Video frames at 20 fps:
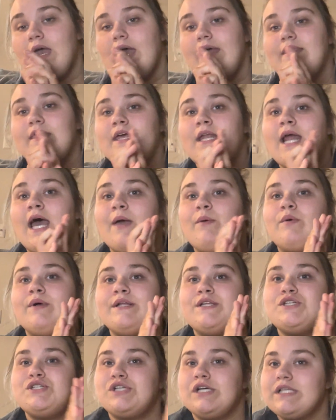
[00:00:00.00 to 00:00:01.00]
Then I will
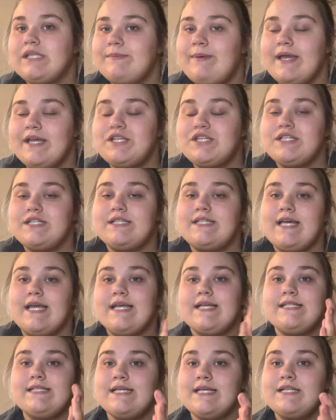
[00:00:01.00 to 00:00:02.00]
instruct the patient to
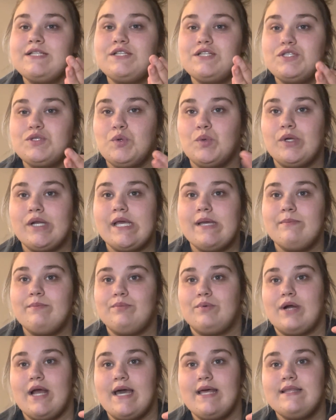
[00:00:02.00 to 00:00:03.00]
take 10 to 20
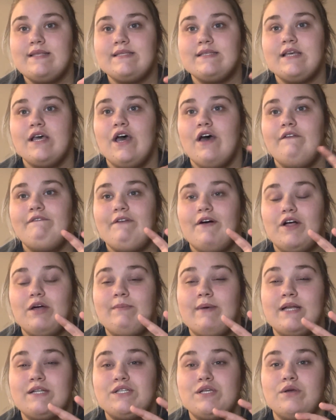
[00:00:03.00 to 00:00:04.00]
breaths, followed
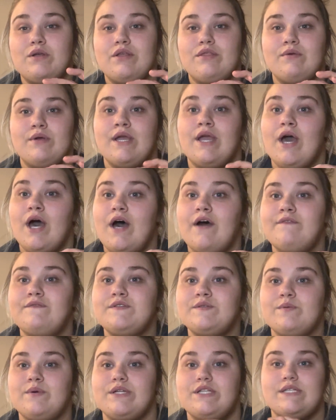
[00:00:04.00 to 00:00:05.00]
by 2 to 3
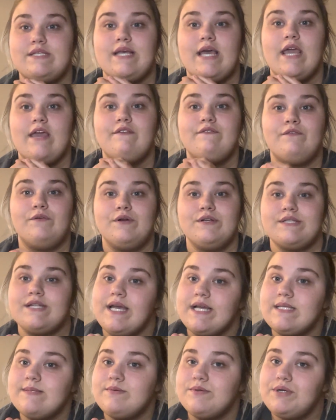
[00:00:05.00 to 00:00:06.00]
huffs, which is a forced
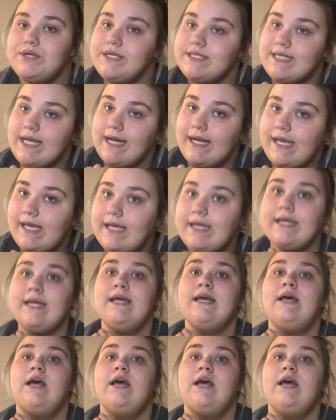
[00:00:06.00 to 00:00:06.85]
expiratory technique.